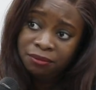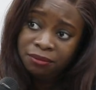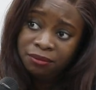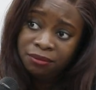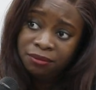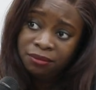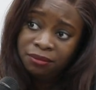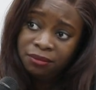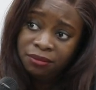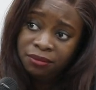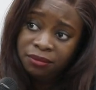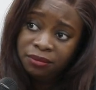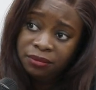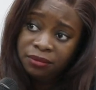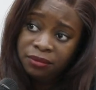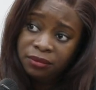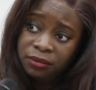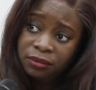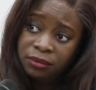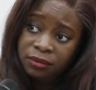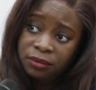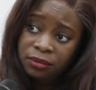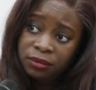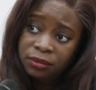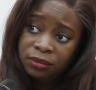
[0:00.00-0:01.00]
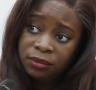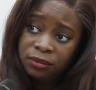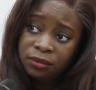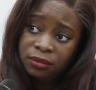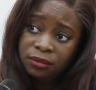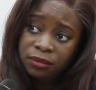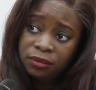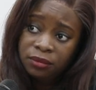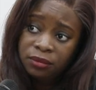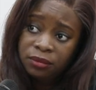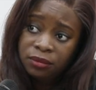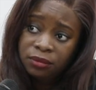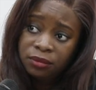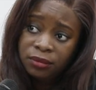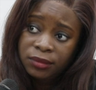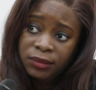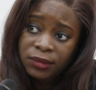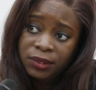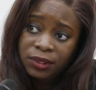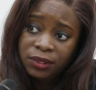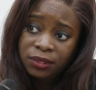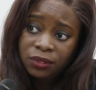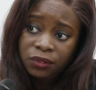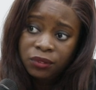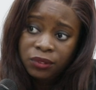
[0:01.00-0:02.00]

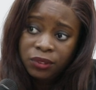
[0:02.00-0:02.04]
[no speech]